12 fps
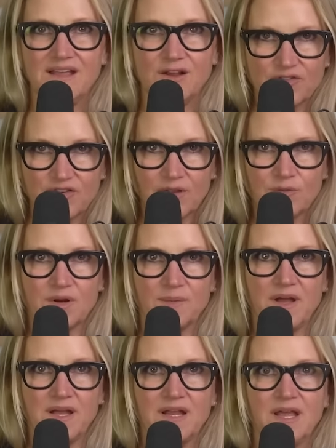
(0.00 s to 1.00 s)
Here's another one
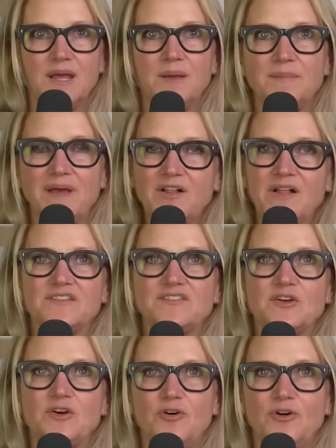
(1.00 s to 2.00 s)
of mine. Mel
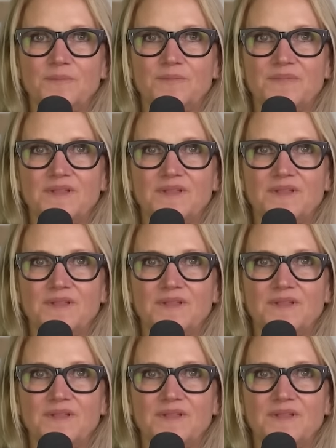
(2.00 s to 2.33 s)
has a goal